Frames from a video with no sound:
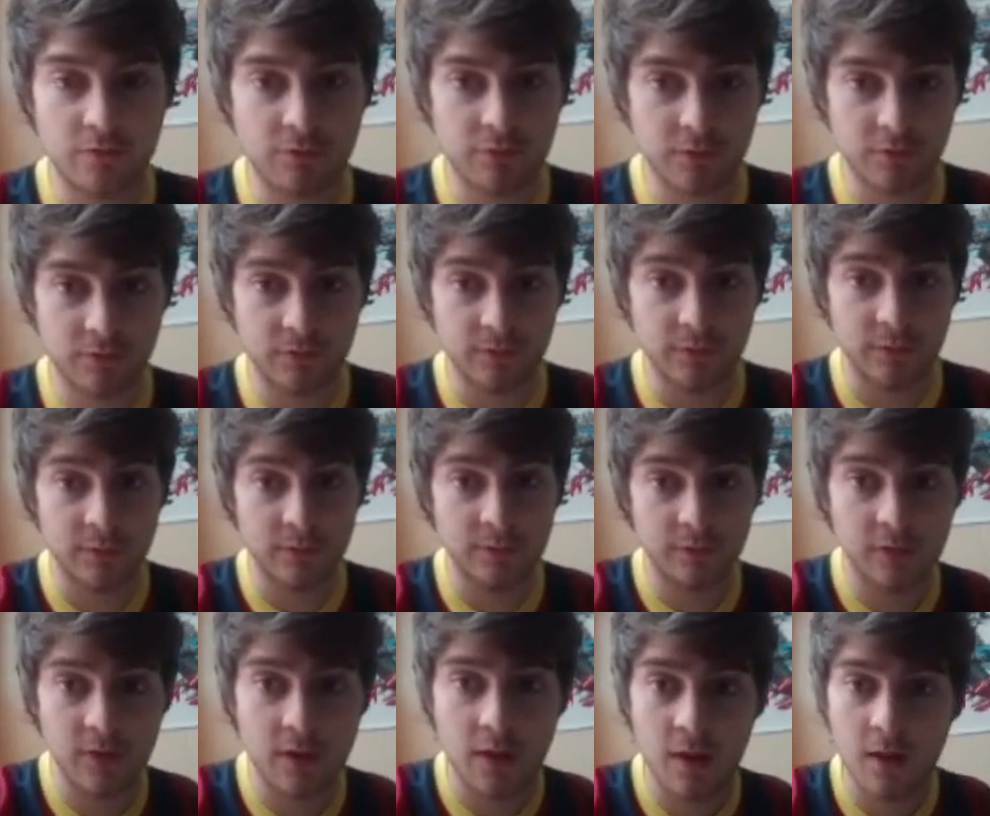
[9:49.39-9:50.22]
for
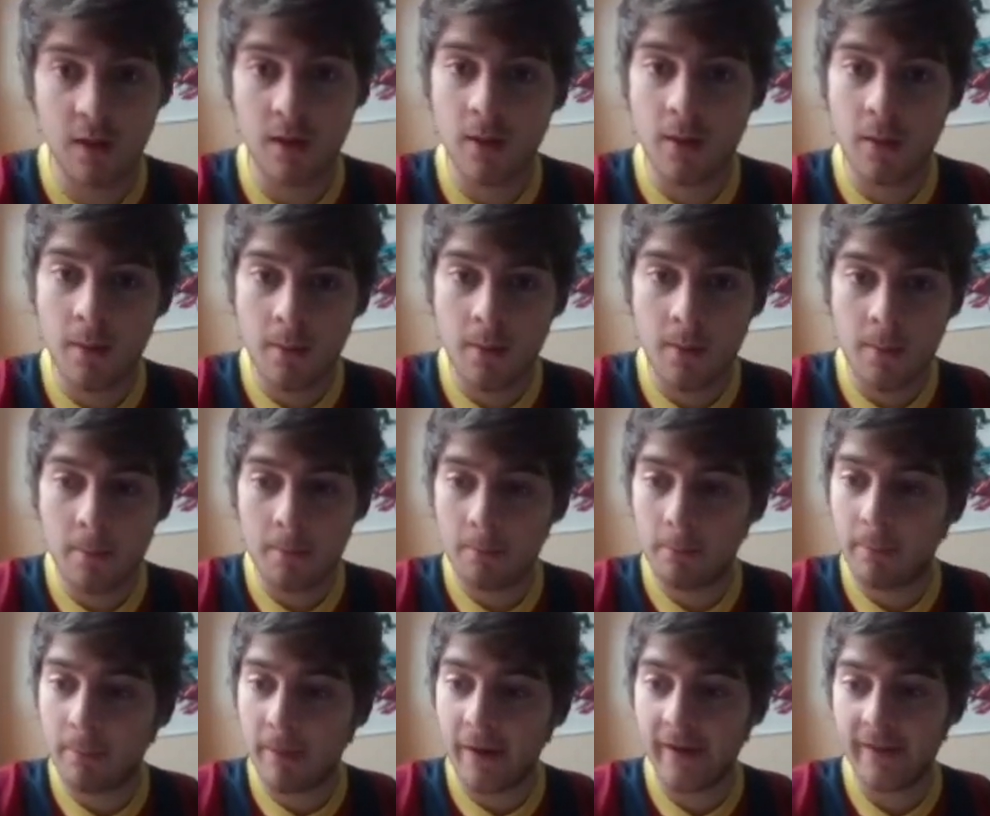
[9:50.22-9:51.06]
defenders
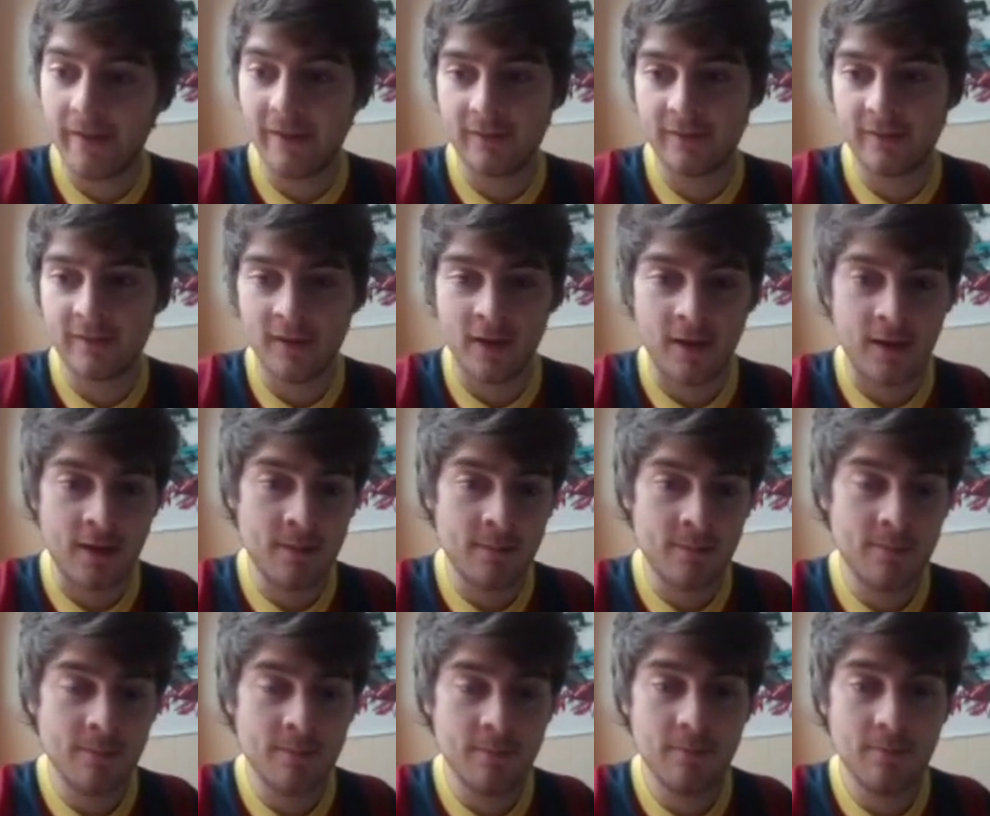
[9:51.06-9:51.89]
by that time.